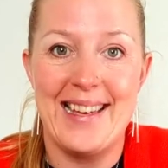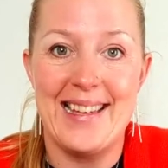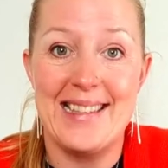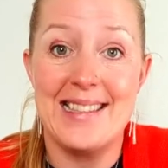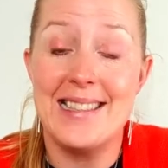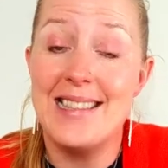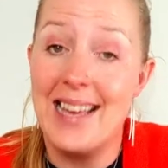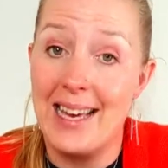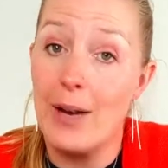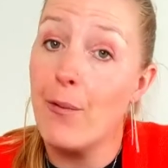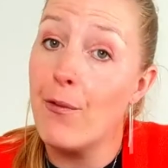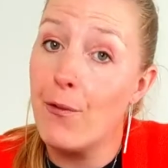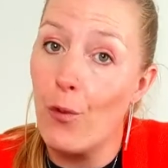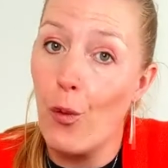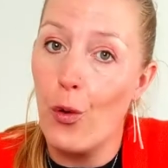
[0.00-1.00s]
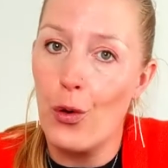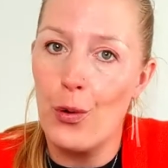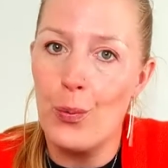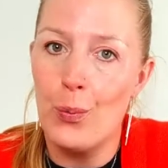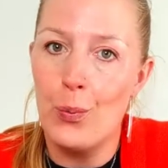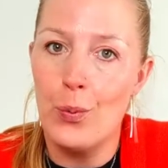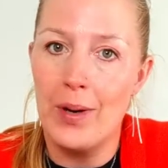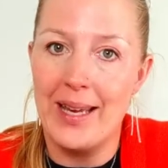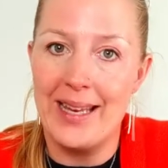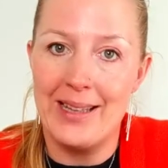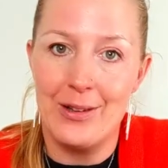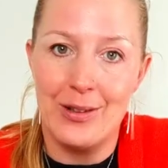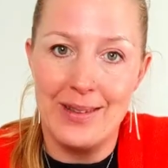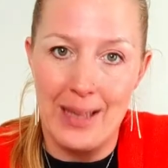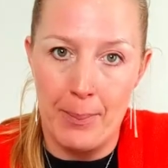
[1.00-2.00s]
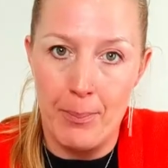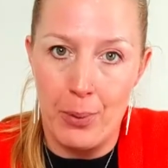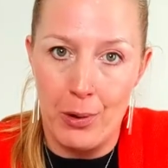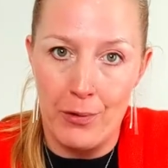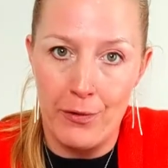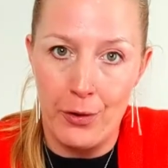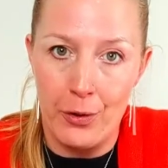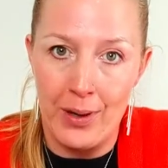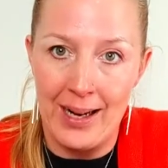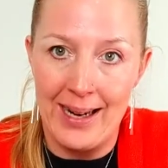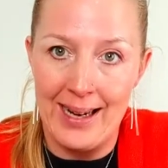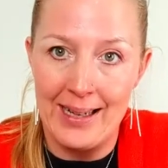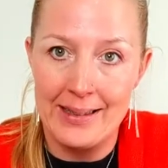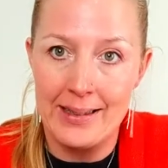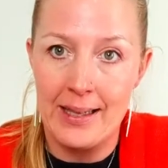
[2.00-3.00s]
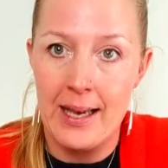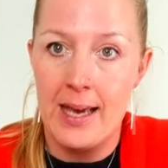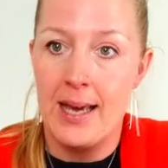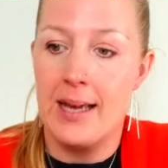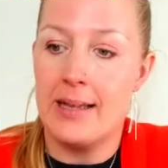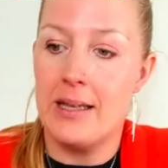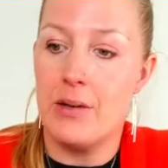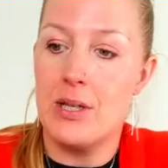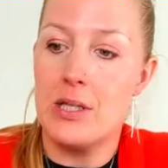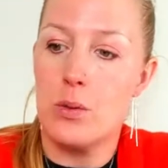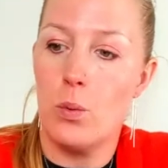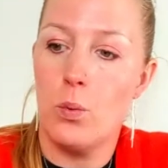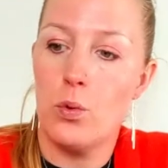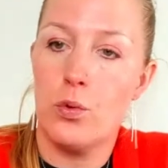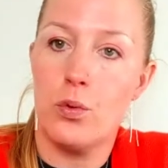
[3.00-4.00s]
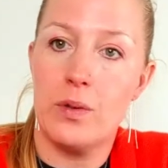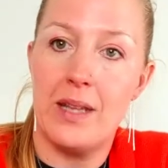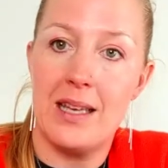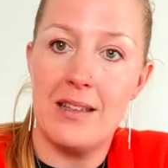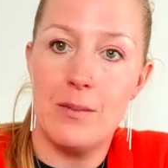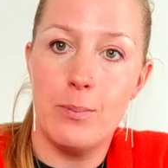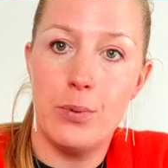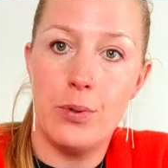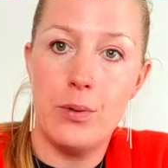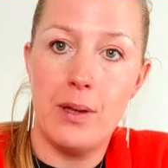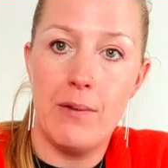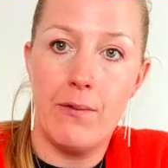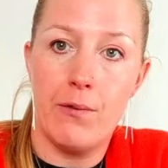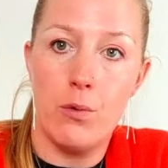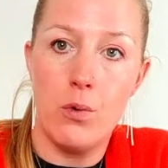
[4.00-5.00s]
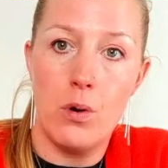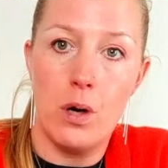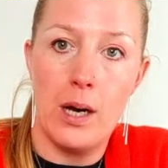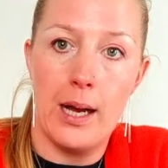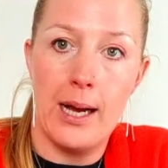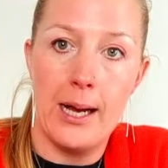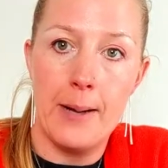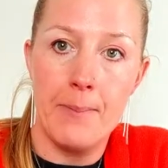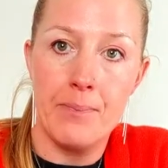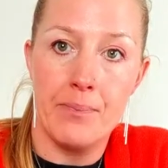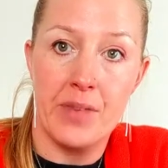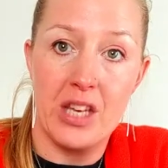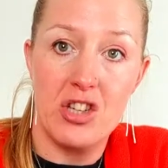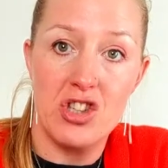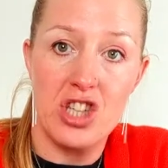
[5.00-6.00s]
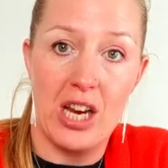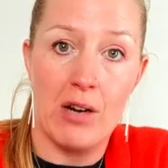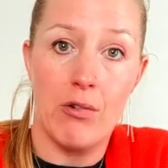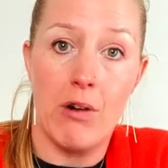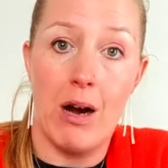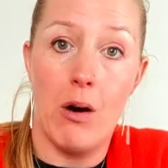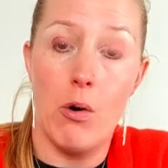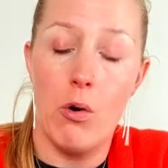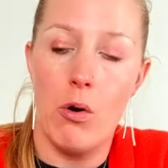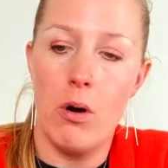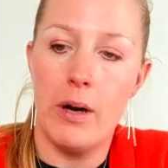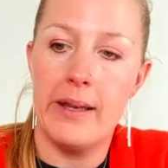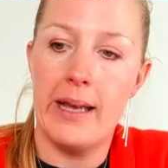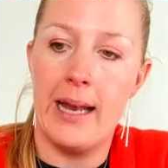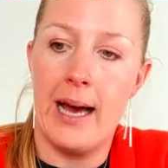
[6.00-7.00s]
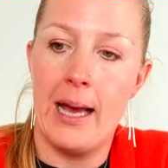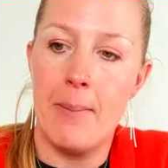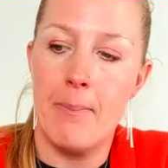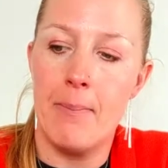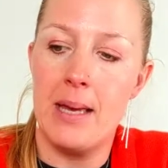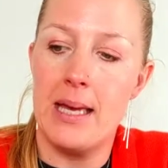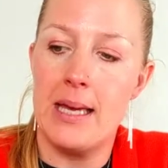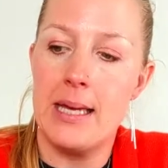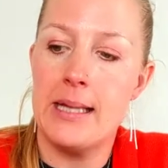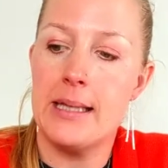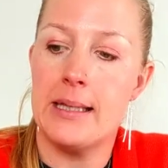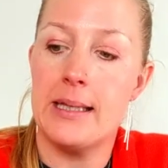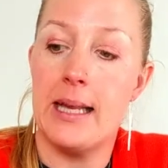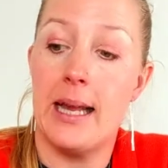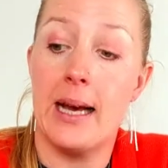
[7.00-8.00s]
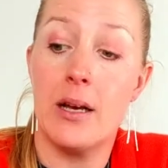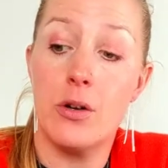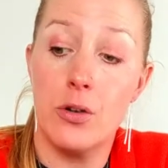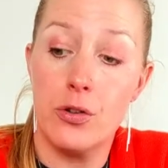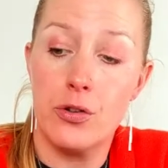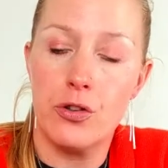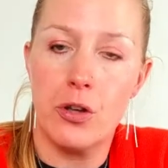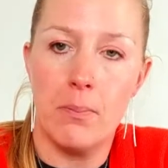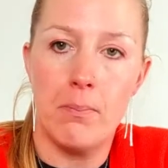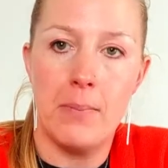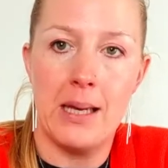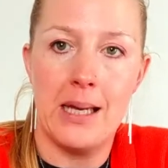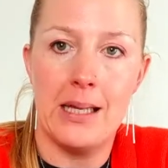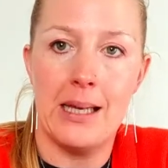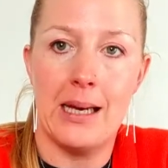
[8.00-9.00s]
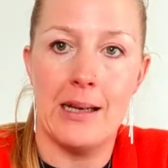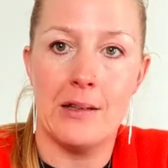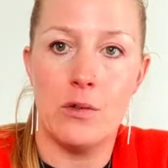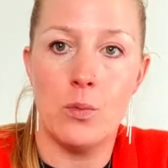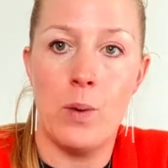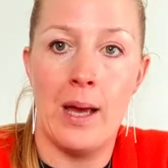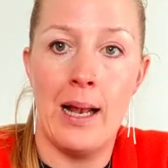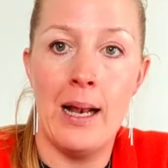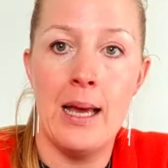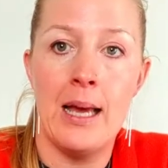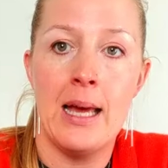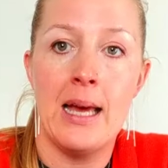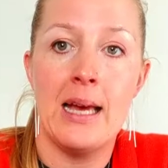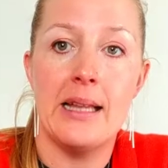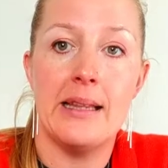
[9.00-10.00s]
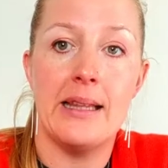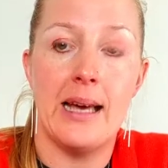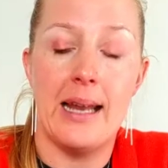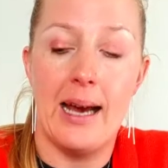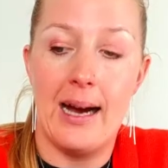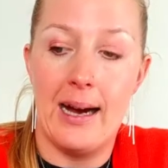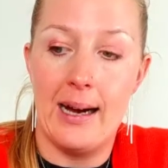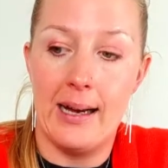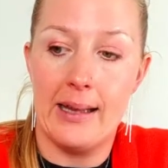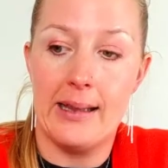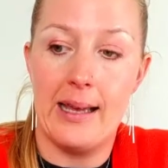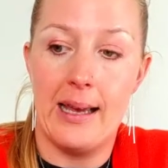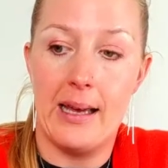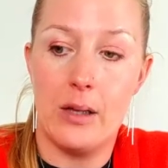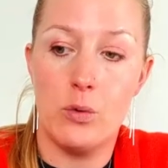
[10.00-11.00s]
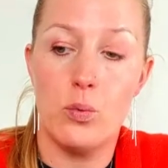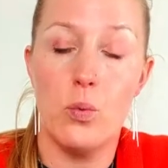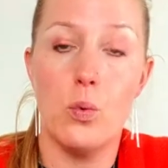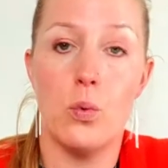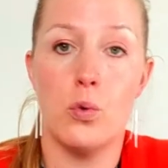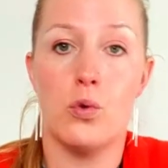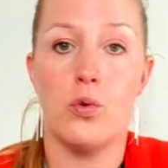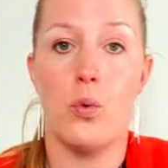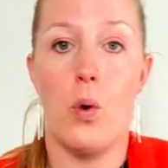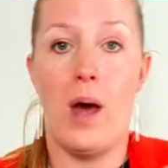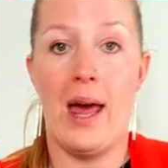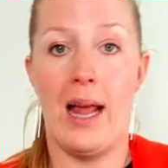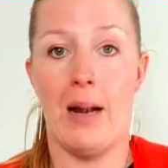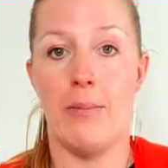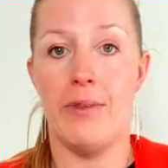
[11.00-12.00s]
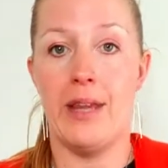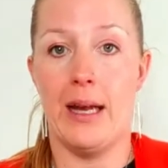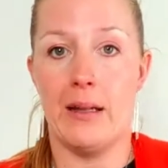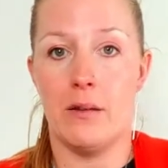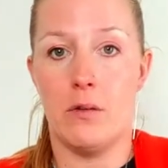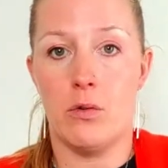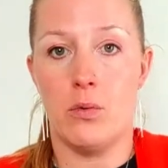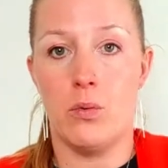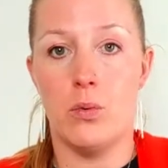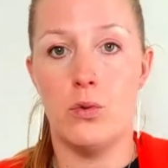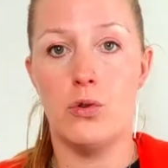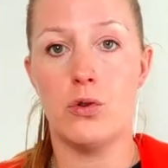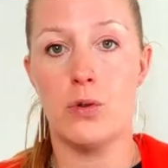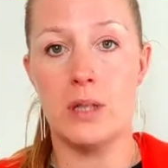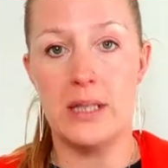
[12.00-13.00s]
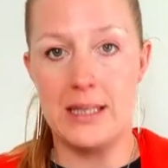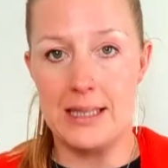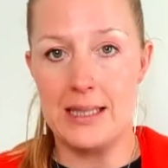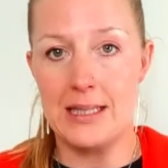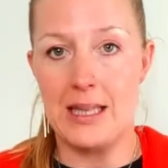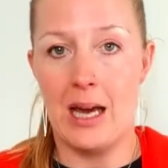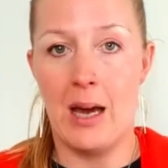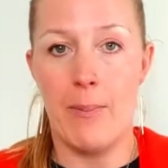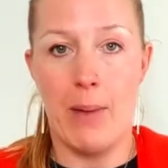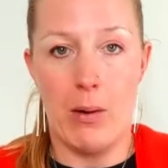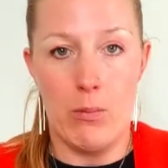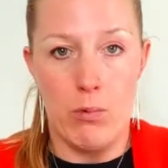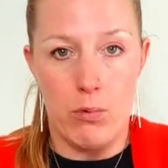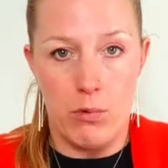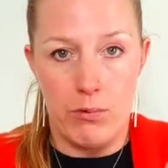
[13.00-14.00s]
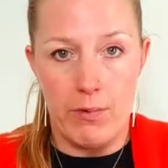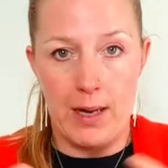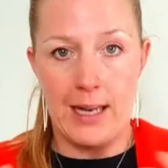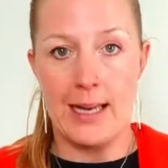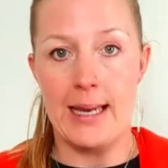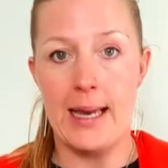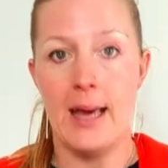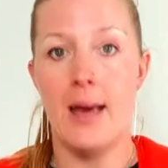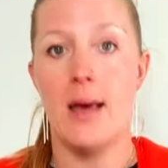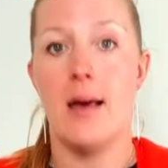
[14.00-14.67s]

is there for you in the temple of your heart. There is also this beautiful chakra oil that I made and that I custom made as well, that are there to also help that. So during this time I will really